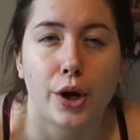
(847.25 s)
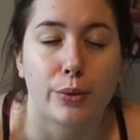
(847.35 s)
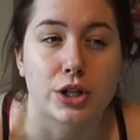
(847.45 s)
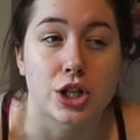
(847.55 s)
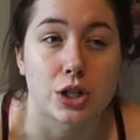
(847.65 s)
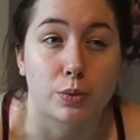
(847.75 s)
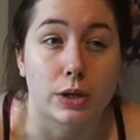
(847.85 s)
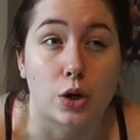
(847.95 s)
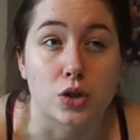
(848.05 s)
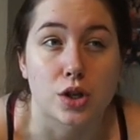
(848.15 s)
which
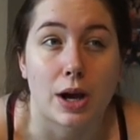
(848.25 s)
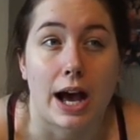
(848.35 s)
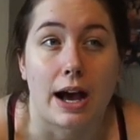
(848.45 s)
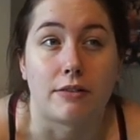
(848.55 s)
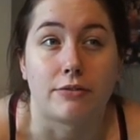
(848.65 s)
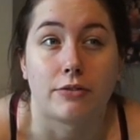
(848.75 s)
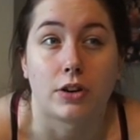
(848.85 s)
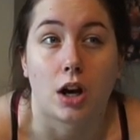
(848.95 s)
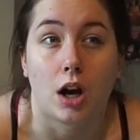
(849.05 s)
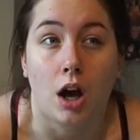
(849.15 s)
we also have
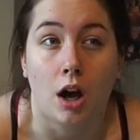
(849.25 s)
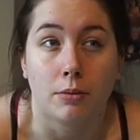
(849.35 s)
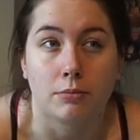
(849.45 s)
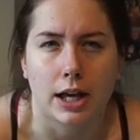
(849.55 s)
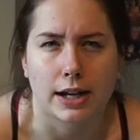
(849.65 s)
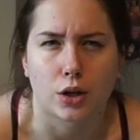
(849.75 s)
like